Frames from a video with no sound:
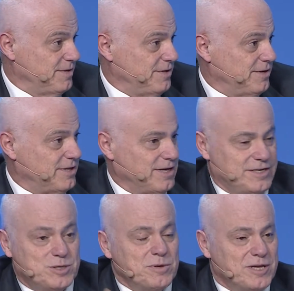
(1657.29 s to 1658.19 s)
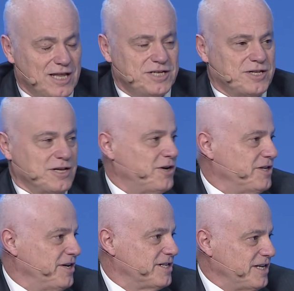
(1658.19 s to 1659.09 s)
You know, the distributed ledger
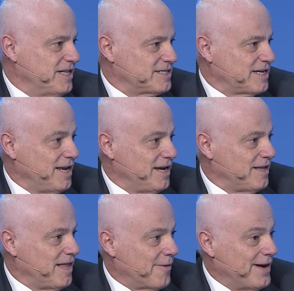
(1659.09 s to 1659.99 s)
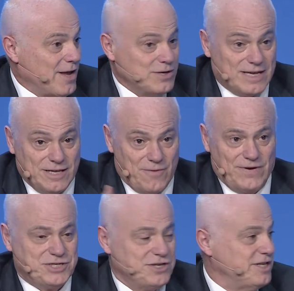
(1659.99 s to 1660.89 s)
technology, DLT, that's clearly, right now it's an
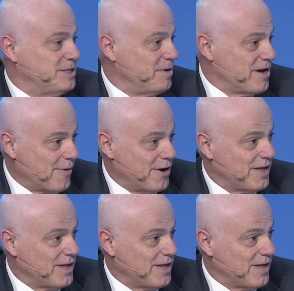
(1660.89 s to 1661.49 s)
innovation, it's been around.